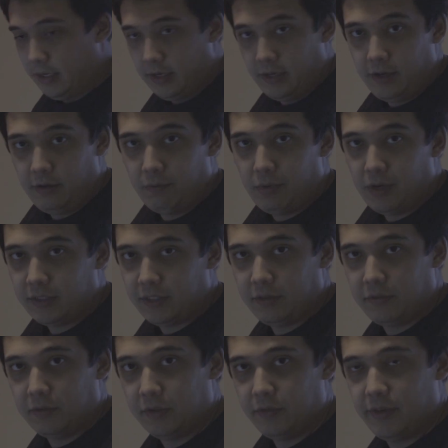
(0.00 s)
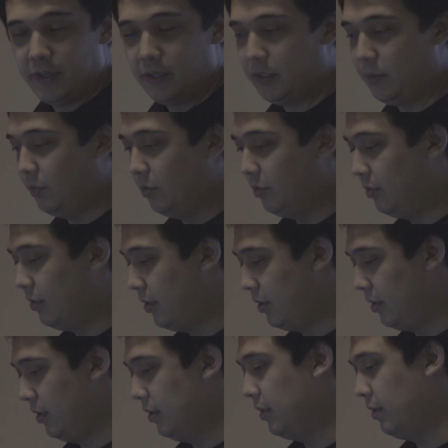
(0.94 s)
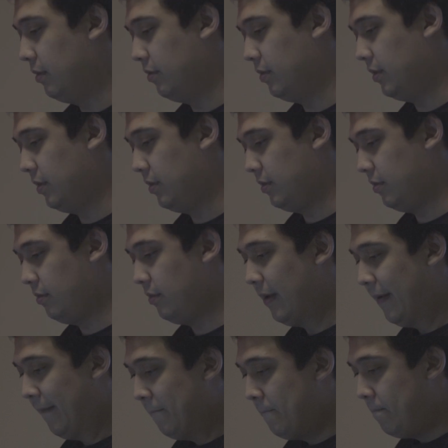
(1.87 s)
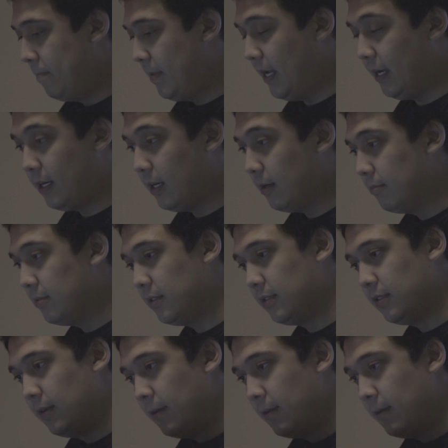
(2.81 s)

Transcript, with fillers: the editing process was very smooth. There was no hiccups.